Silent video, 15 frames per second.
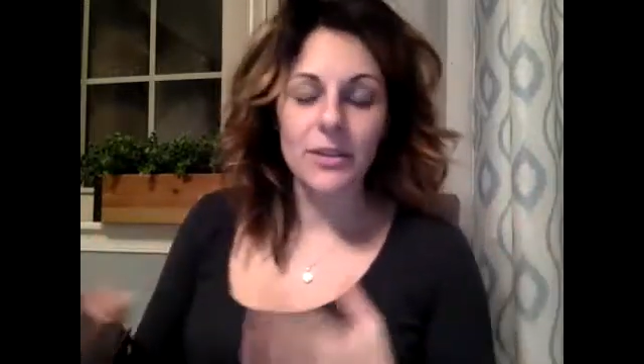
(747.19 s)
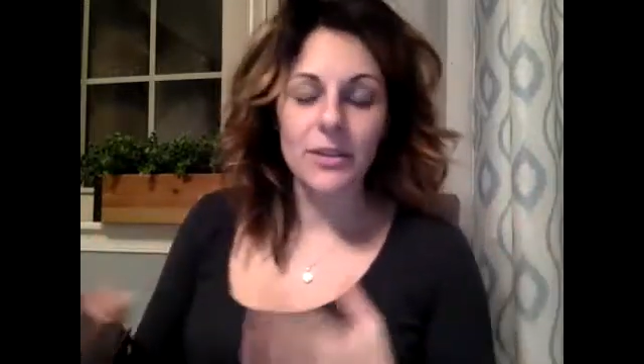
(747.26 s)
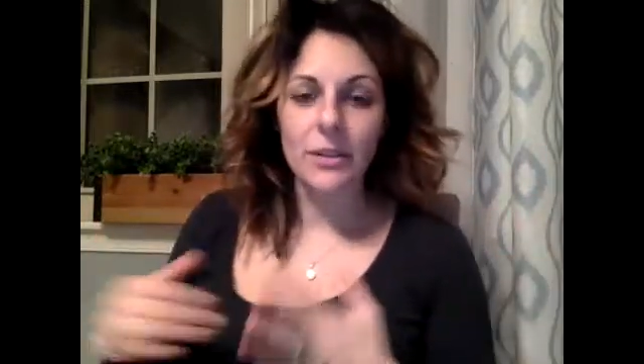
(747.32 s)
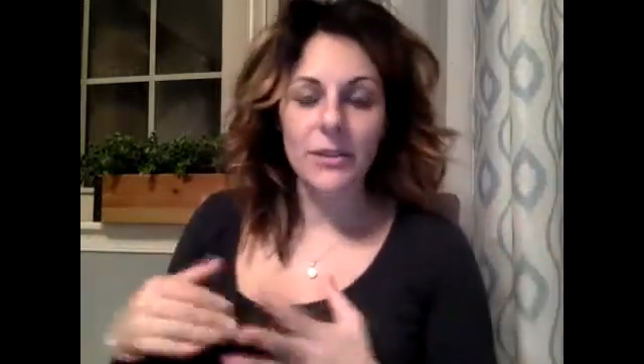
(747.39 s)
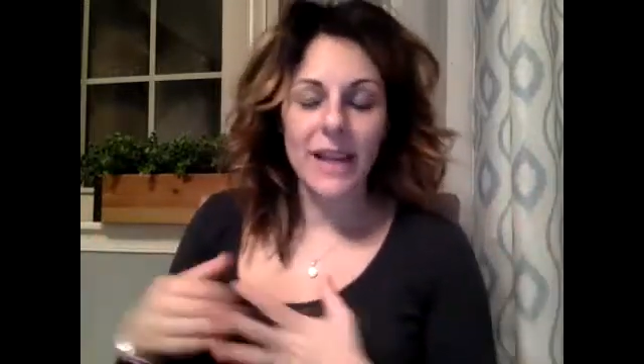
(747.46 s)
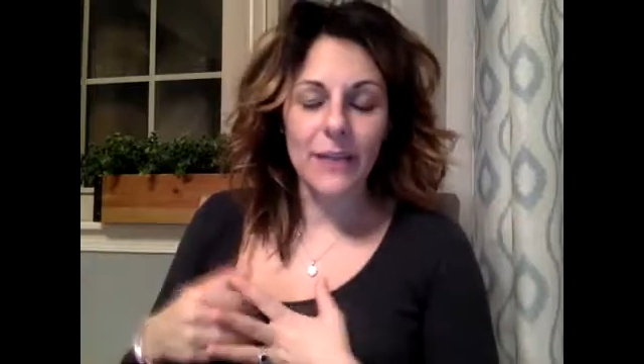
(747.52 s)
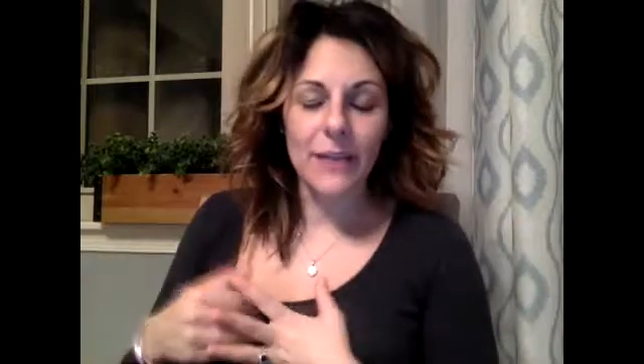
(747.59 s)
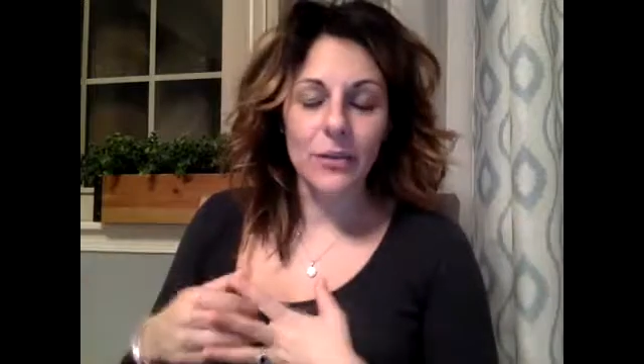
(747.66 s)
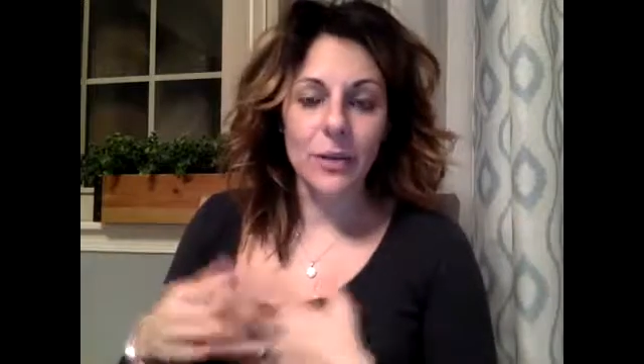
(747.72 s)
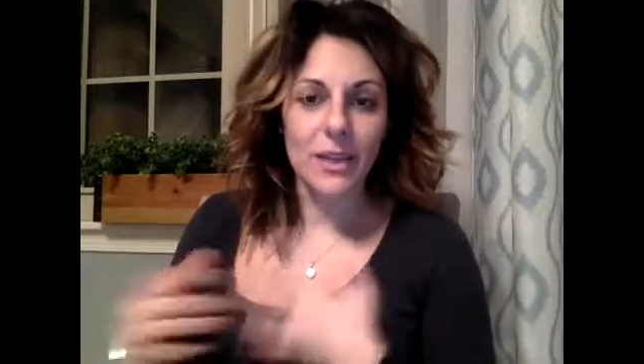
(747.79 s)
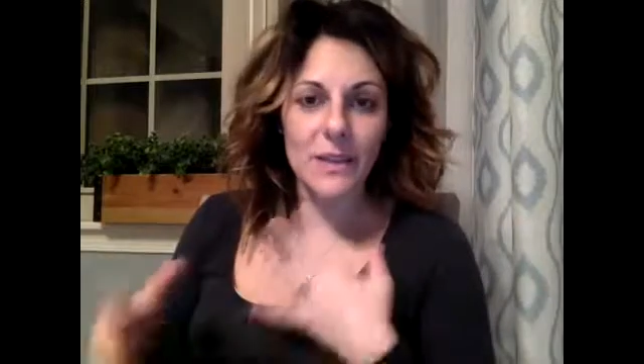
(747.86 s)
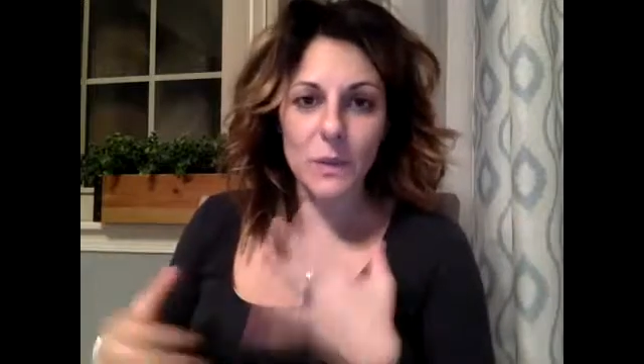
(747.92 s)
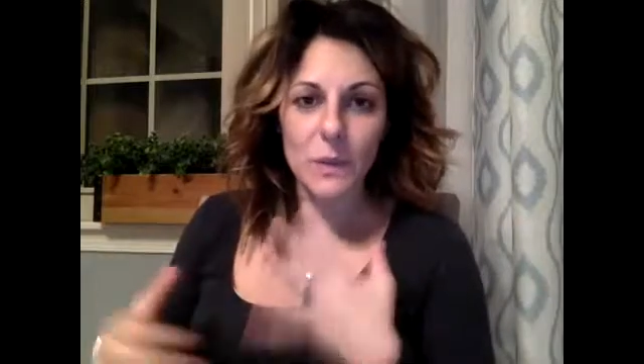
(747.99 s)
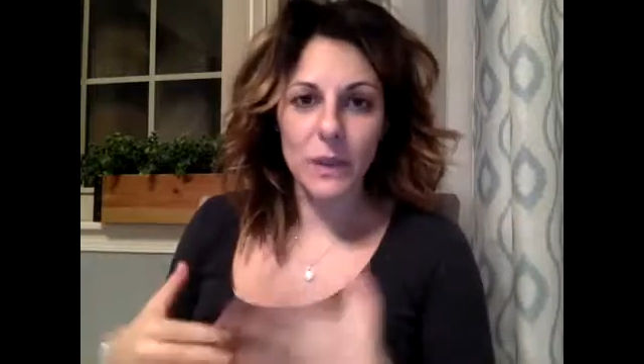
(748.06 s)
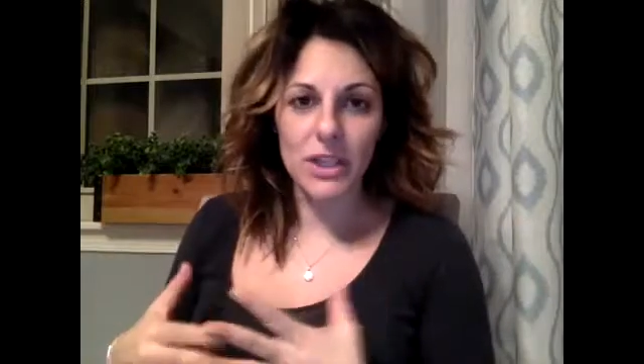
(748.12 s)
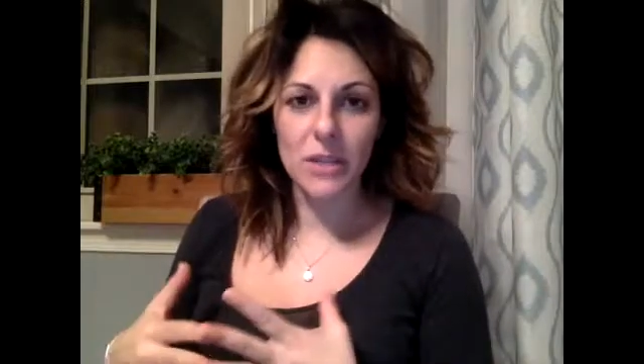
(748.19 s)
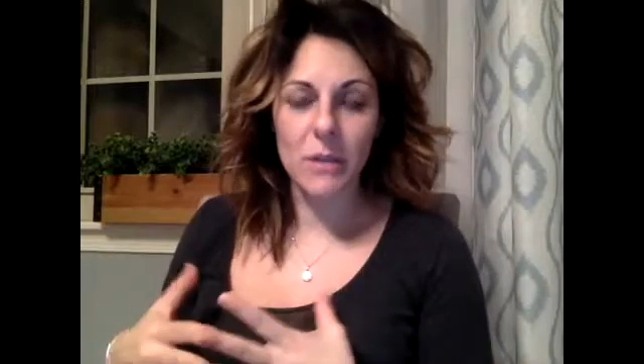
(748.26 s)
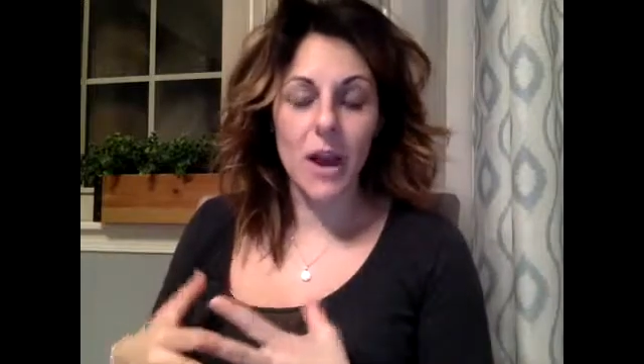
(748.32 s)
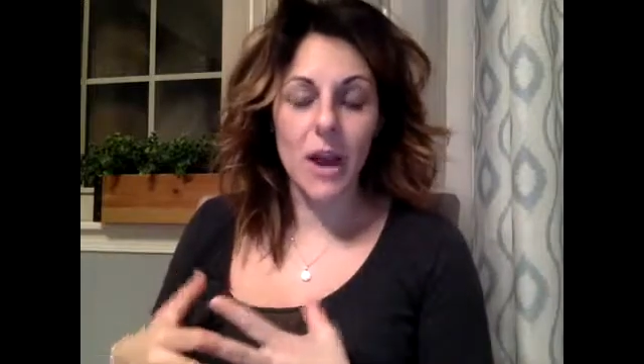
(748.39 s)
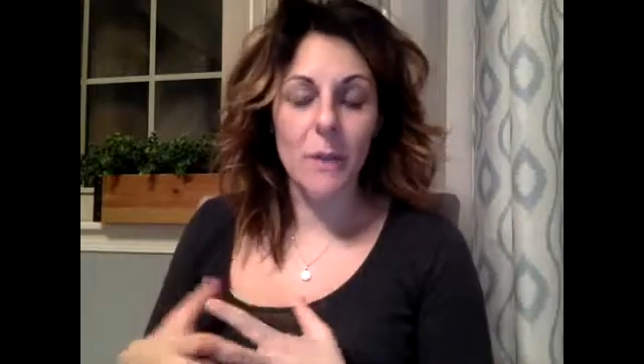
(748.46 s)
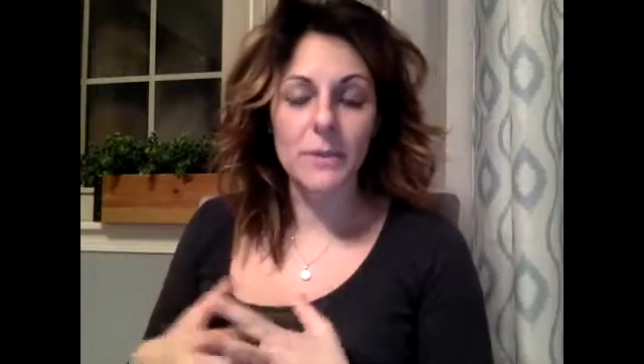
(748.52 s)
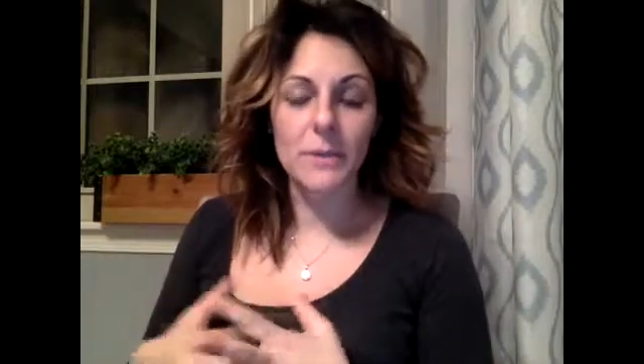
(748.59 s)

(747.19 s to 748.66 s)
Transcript: You can switch them up.